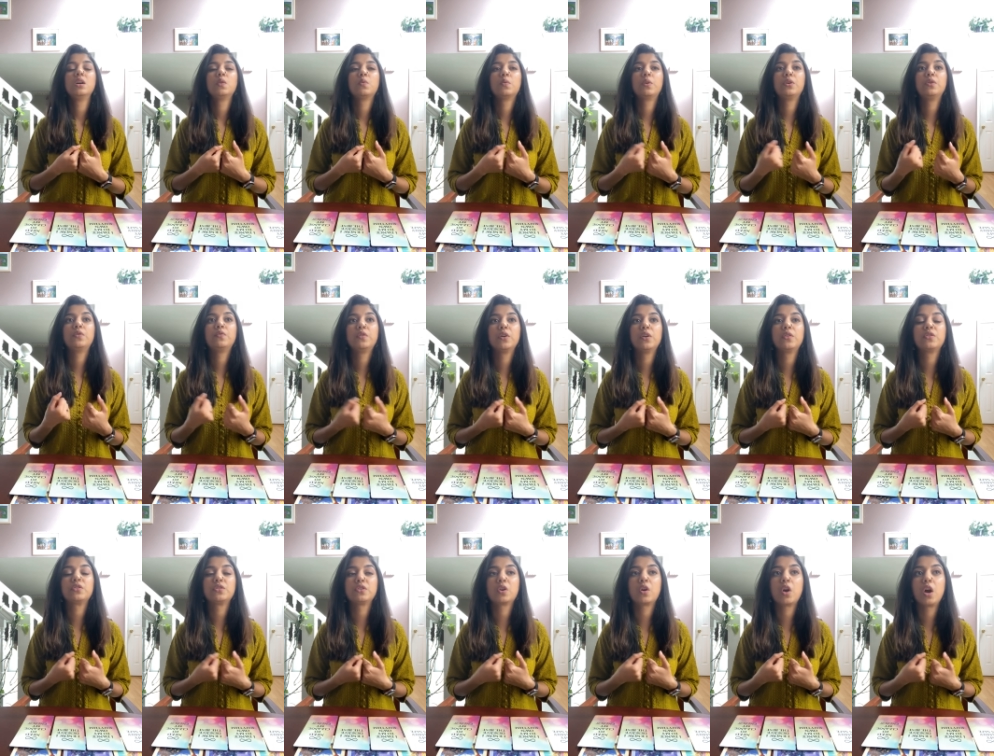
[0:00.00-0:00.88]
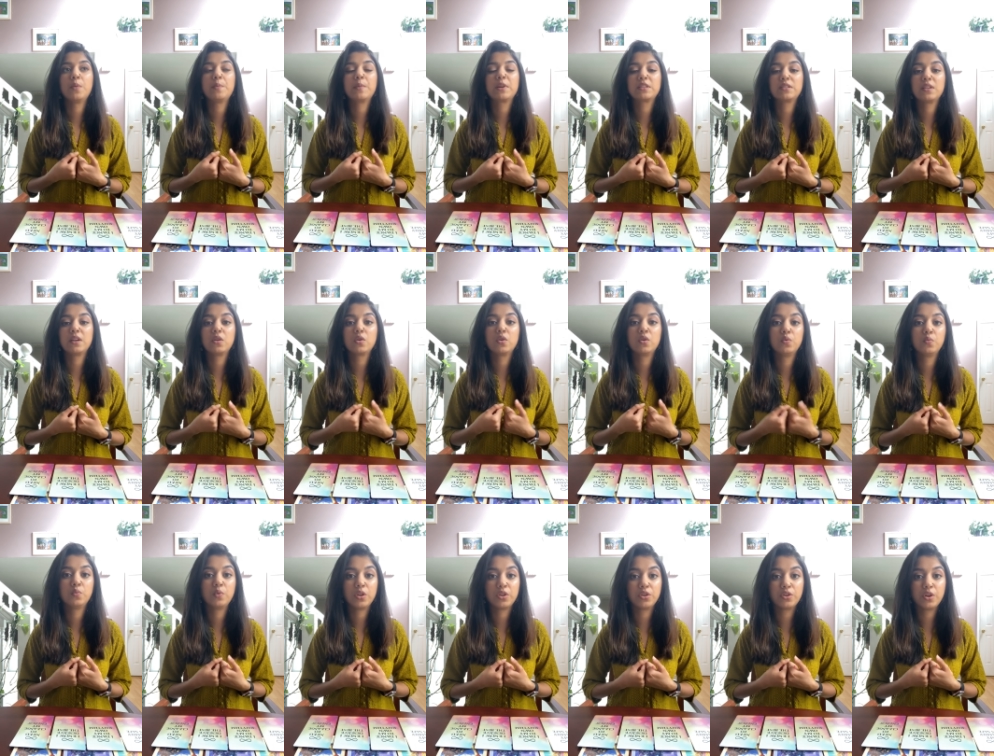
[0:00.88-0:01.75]
where you feel there's a karmic cycle
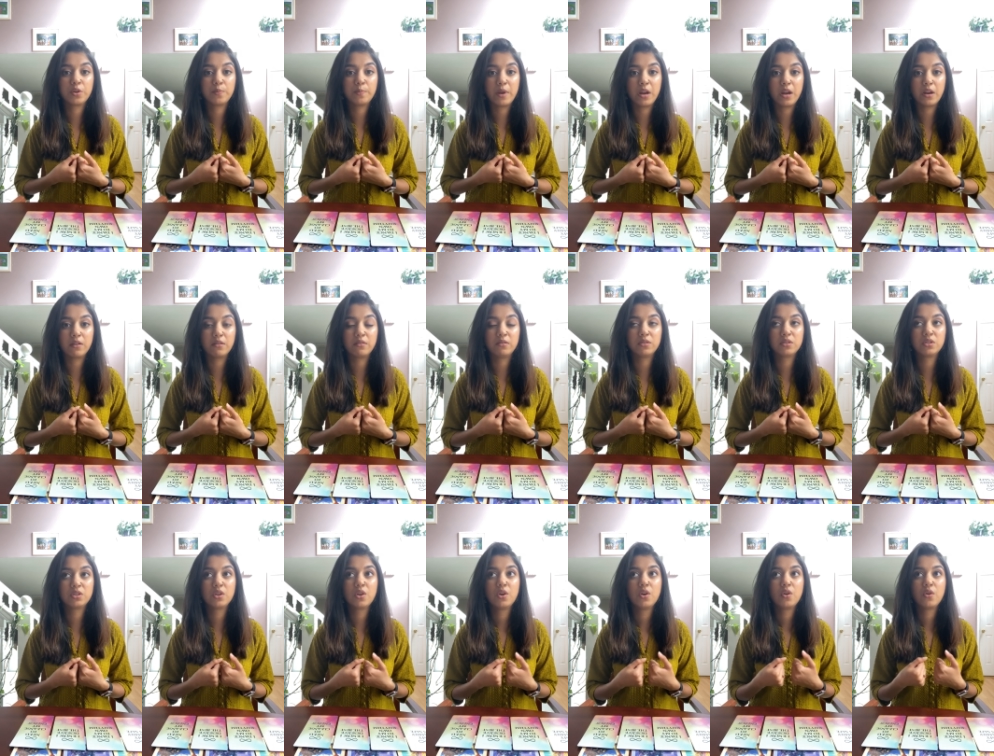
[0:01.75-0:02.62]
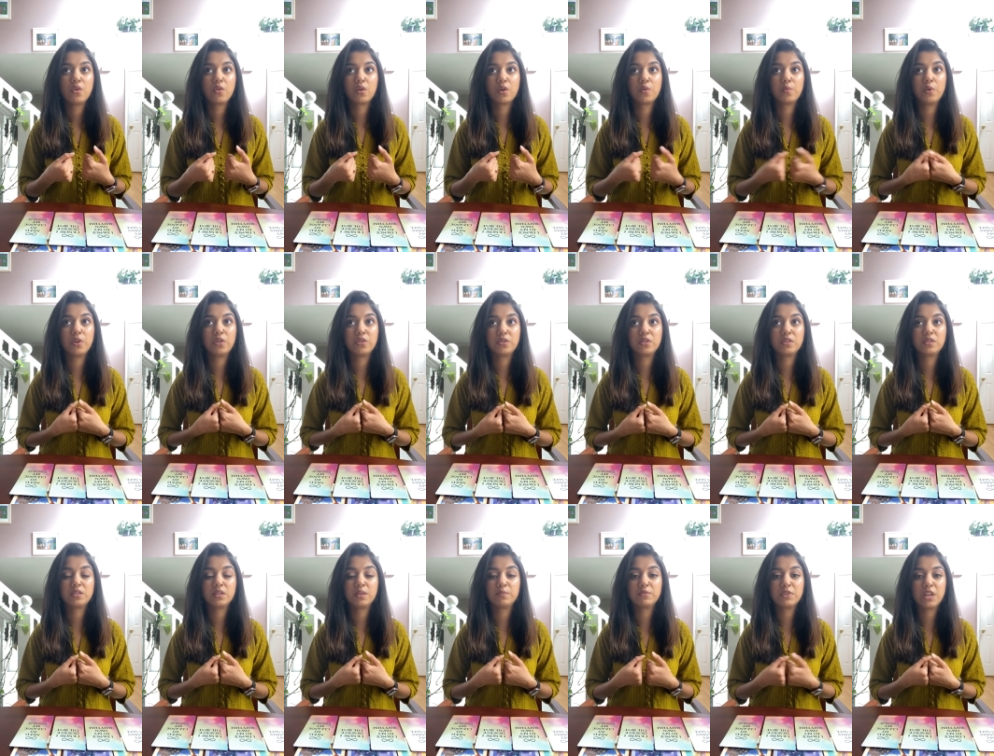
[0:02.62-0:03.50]
with your parents or with
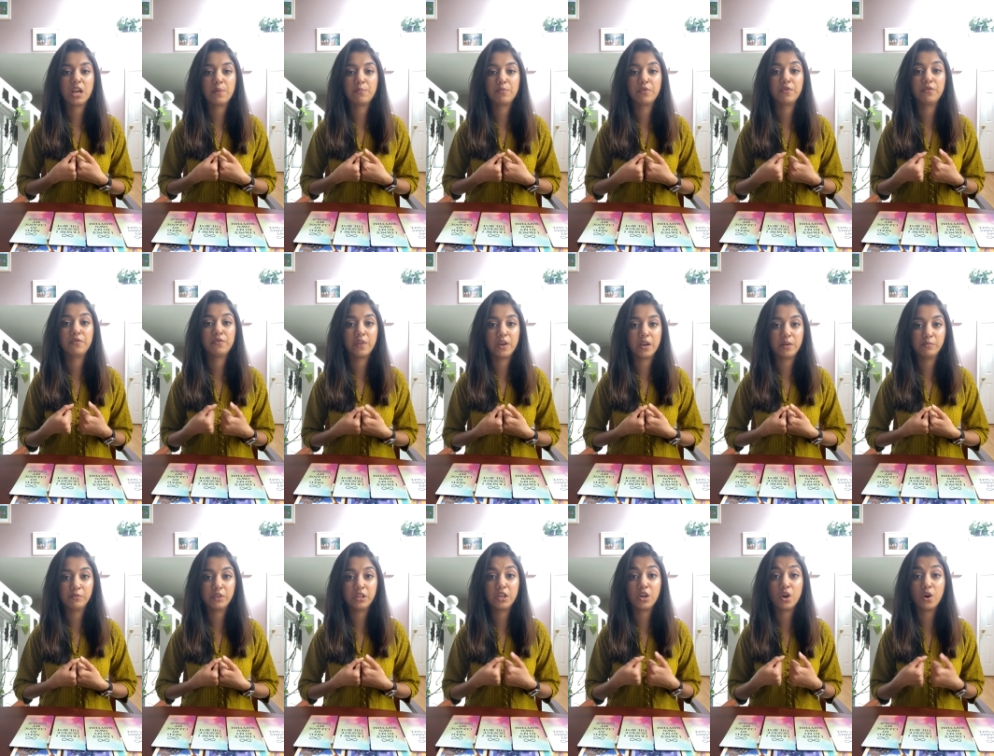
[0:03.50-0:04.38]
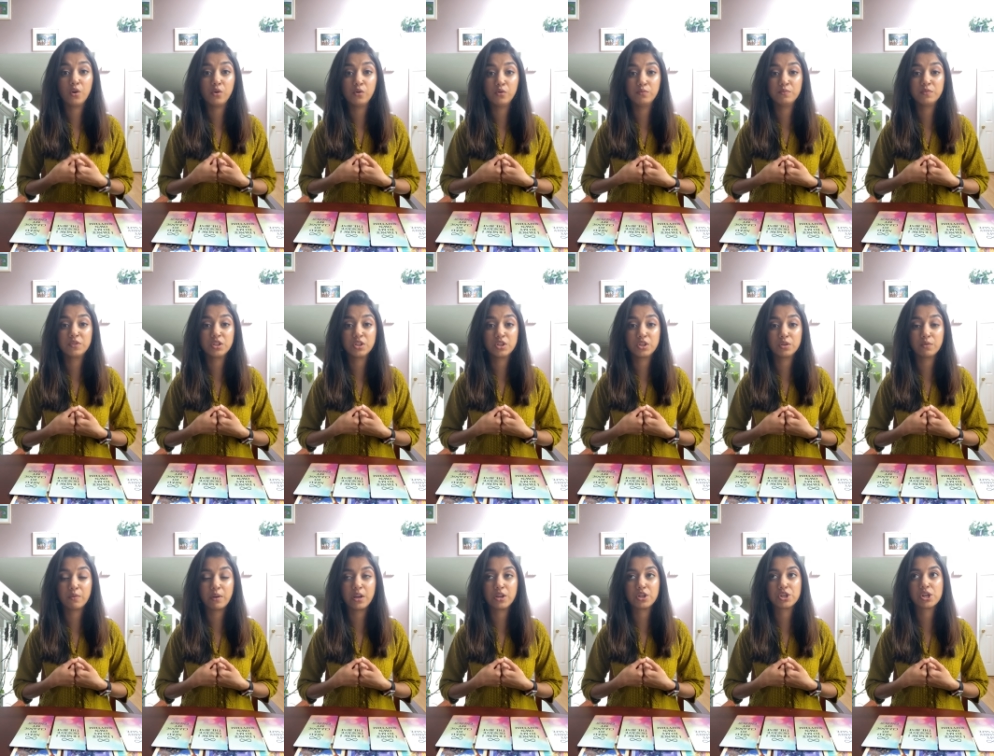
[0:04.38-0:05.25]
some type of family home
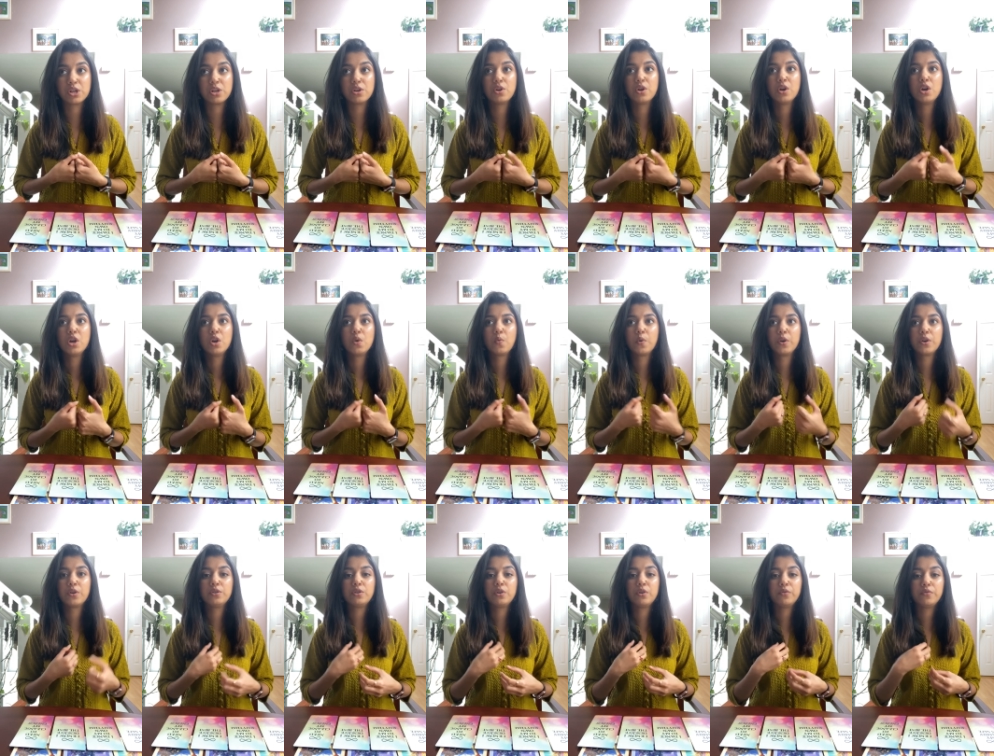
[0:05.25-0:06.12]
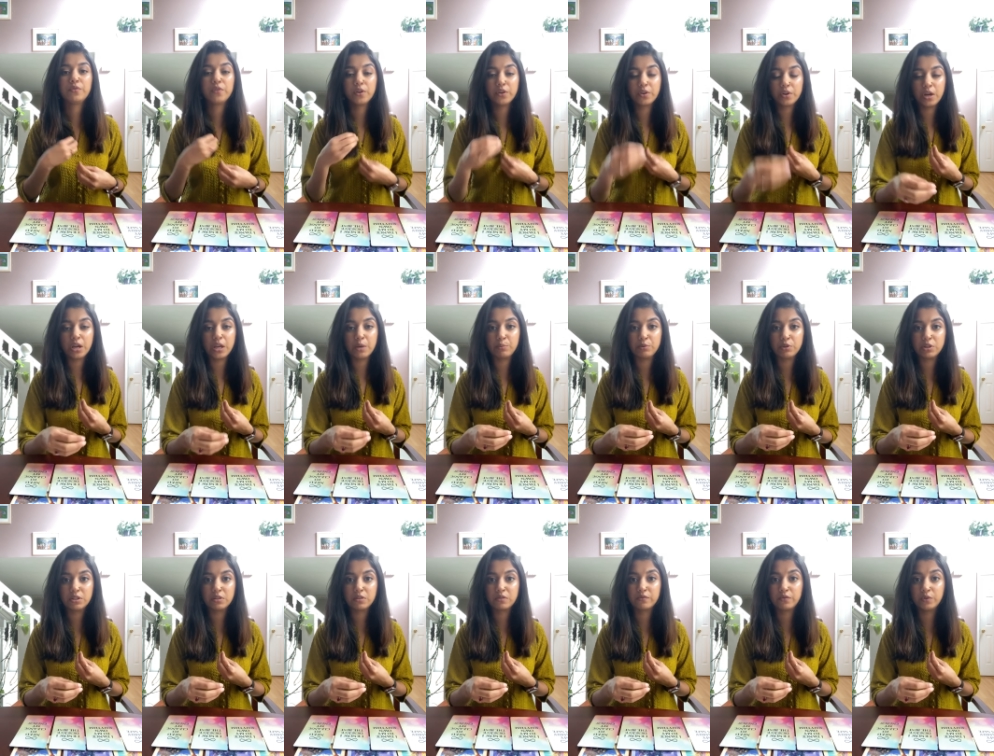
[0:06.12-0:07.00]
situation where you don't feel you're able
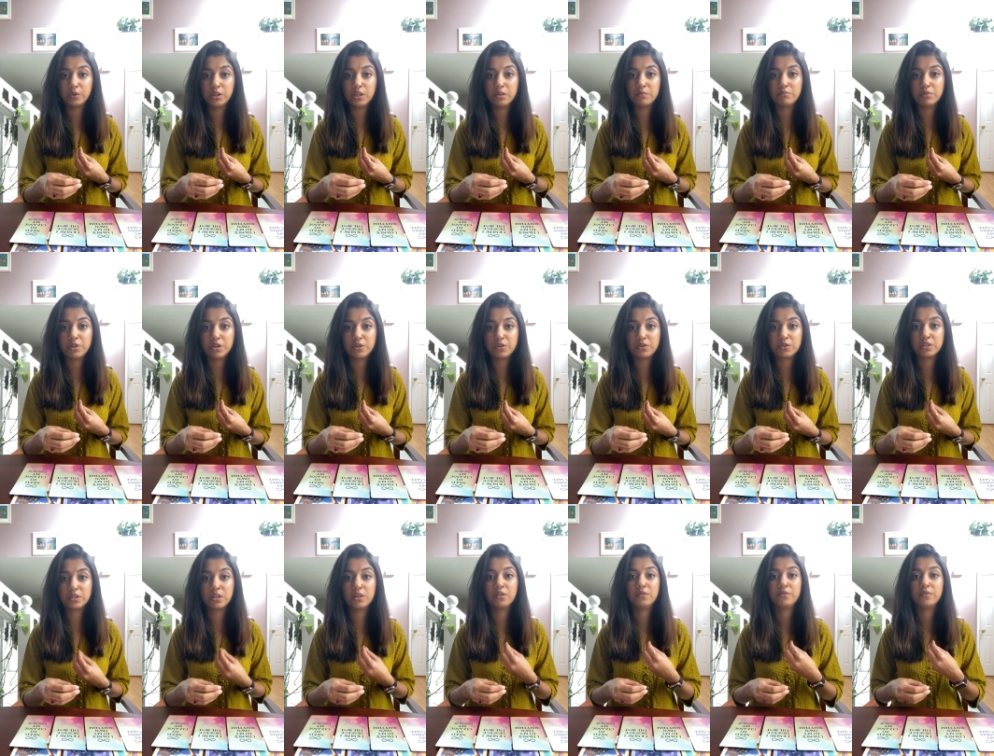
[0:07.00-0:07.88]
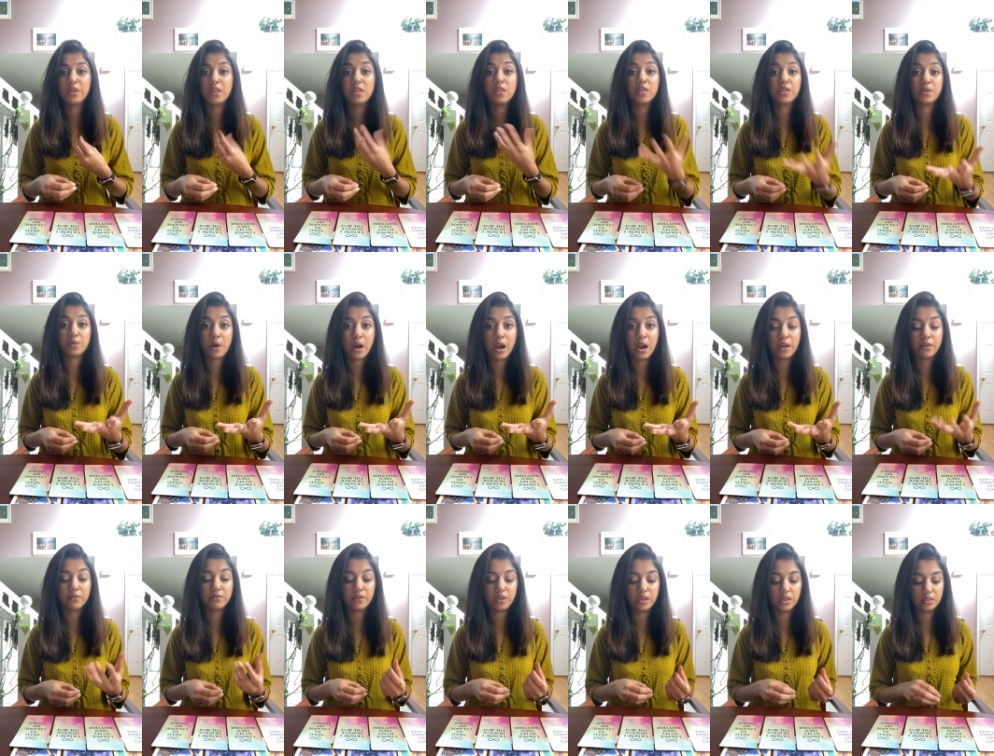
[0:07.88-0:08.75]
to fully be yourself and
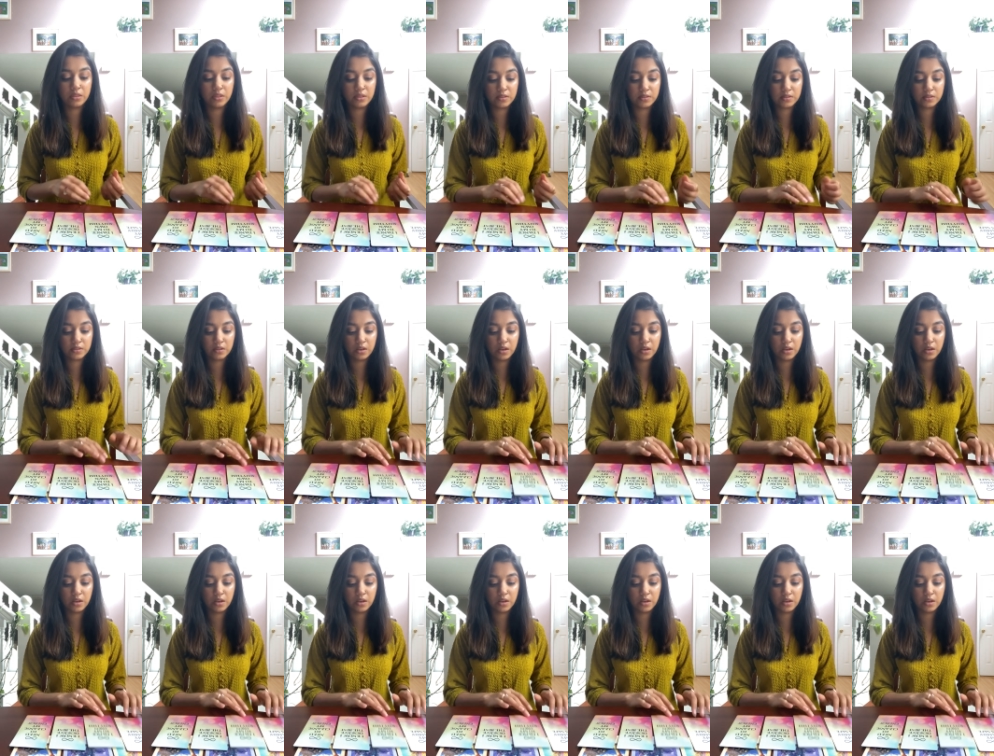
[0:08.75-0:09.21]
thrive in this